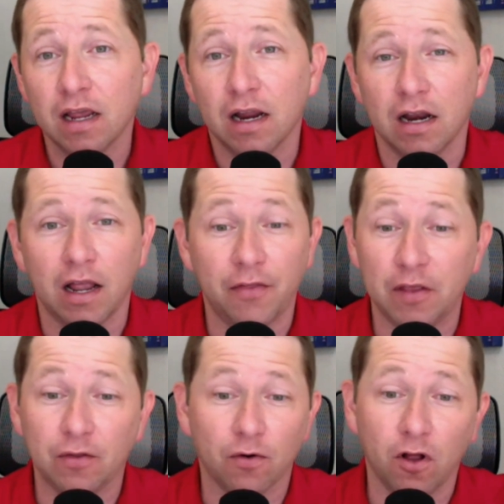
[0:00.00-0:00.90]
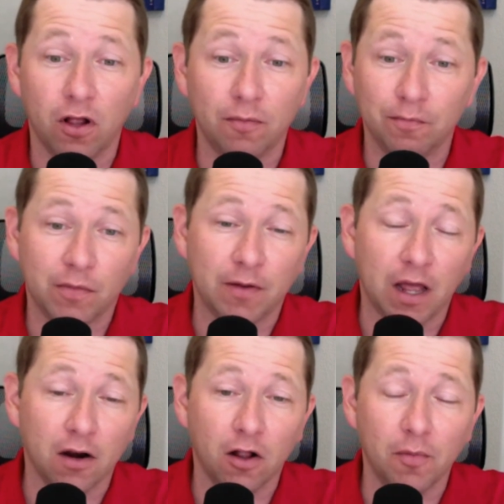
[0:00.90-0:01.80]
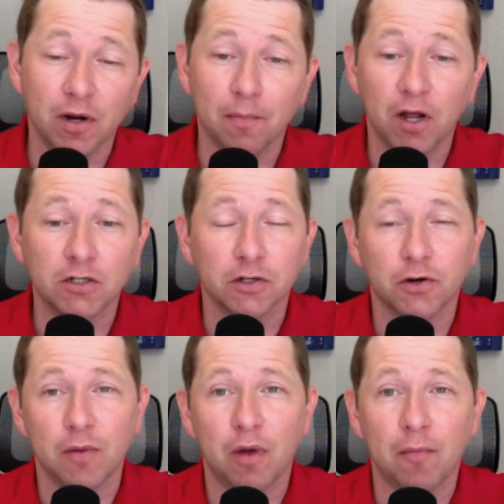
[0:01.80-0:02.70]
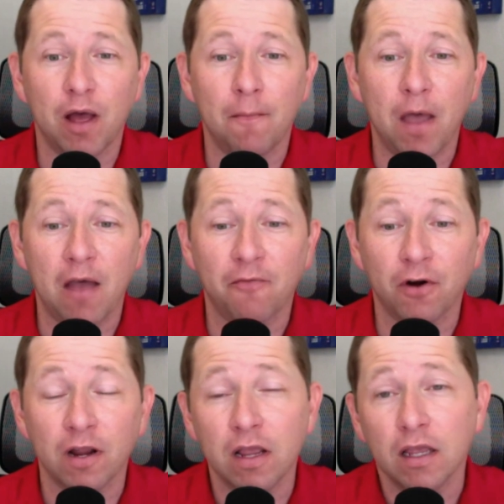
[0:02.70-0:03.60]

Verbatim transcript: and I think they're all, not all, but a bunch are trained by Bob Baffert.